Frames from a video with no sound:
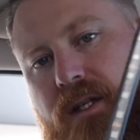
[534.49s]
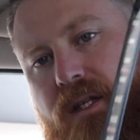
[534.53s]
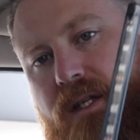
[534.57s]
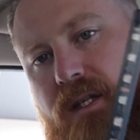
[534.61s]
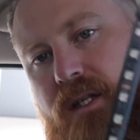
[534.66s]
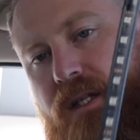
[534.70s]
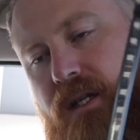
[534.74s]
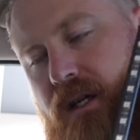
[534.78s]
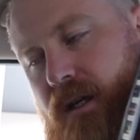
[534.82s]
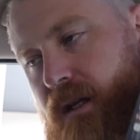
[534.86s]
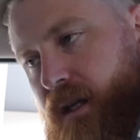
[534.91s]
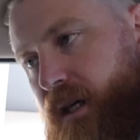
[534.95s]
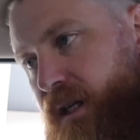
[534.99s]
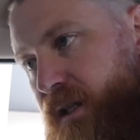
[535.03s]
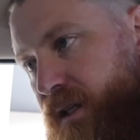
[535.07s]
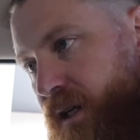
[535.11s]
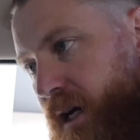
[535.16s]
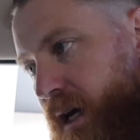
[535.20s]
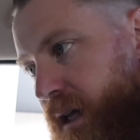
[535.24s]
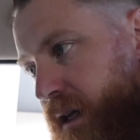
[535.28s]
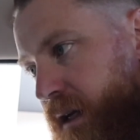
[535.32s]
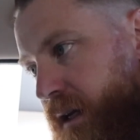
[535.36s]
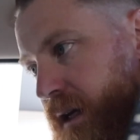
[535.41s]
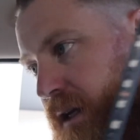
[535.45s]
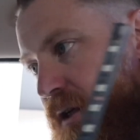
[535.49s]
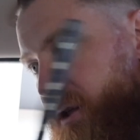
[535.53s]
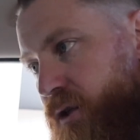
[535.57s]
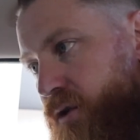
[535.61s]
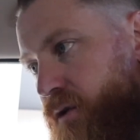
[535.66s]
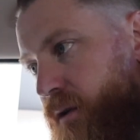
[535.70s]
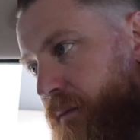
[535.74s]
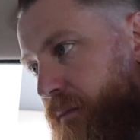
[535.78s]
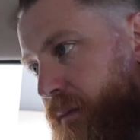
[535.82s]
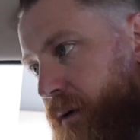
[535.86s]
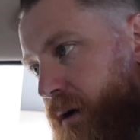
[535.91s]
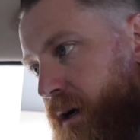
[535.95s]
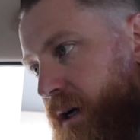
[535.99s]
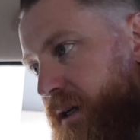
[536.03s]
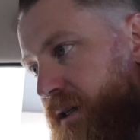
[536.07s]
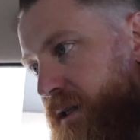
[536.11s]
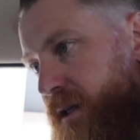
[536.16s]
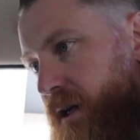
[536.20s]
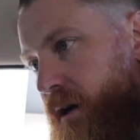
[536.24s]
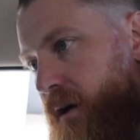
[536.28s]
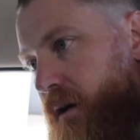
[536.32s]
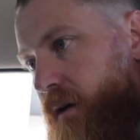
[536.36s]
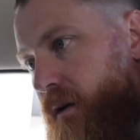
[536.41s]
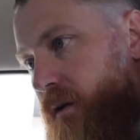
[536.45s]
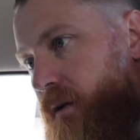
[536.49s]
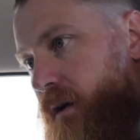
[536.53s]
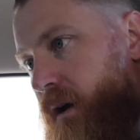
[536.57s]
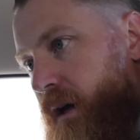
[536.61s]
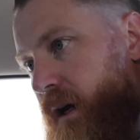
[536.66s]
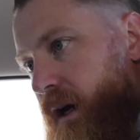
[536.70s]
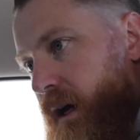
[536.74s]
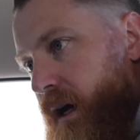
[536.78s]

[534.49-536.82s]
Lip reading: So these LED strip lights go,